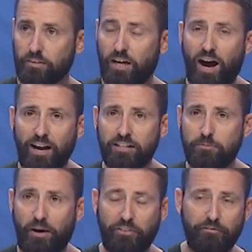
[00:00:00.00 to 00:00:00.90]
God is
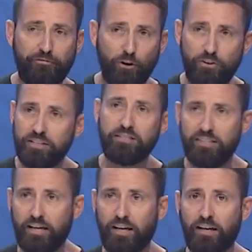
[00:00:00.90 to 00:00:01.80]
about the furthest
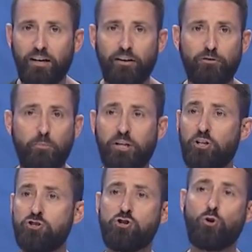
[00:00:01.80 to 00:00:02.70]
thing from a
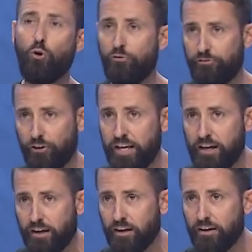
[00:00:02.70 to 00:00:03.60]
control
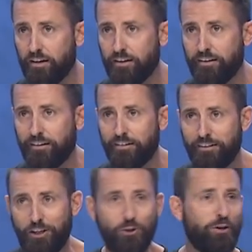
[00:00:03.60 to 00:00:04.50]
freak
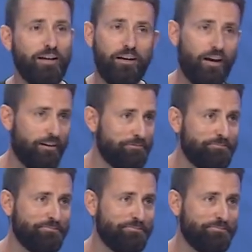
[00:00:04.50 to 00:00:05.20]
that you can get.